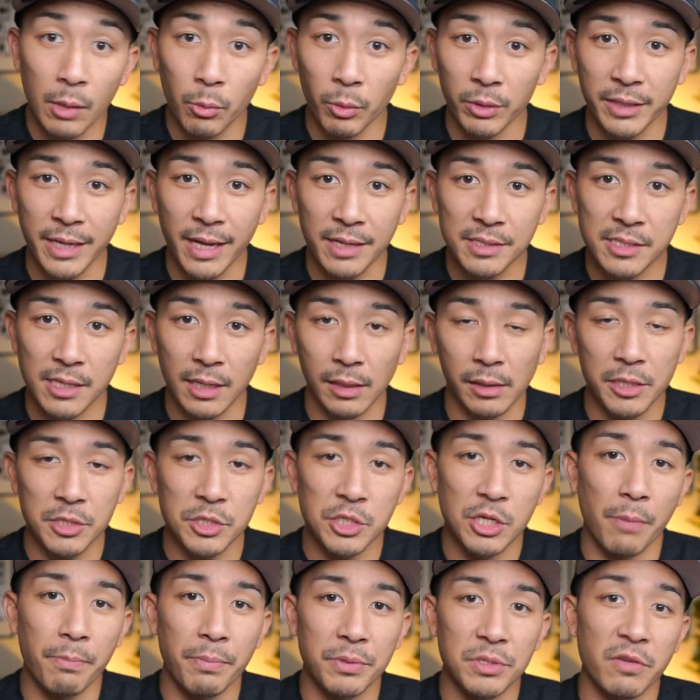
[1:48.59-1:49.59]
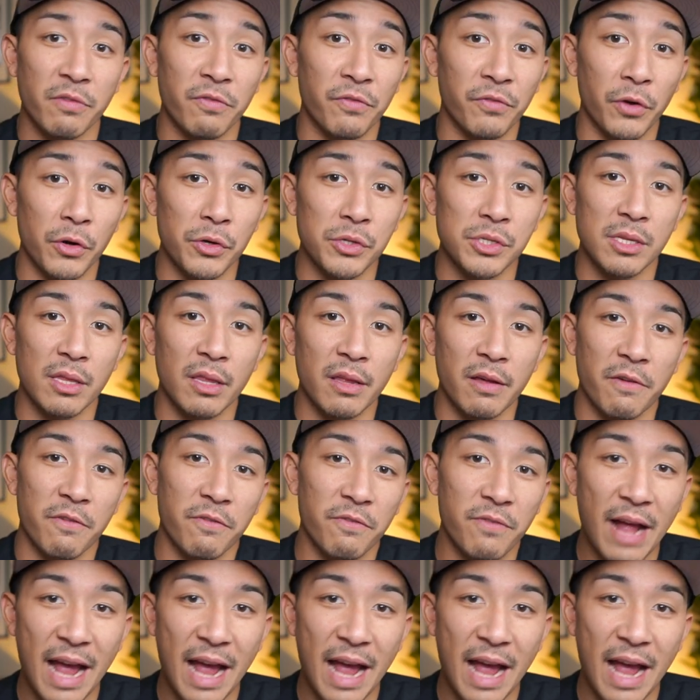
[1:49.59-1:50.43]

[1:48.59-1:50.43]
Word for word: And with that said, let's jump into first the